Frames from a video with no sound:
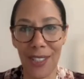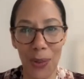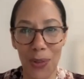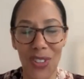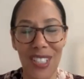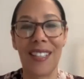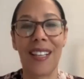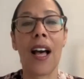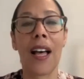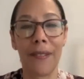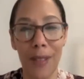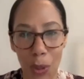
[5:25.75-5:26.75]
So it's in the
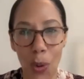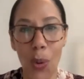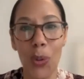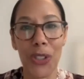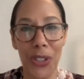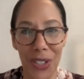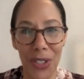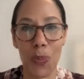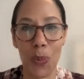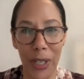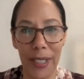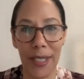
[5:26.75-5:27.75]
eye of the beholder at this
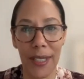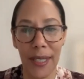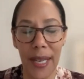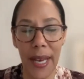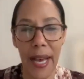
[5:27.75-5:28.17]
point.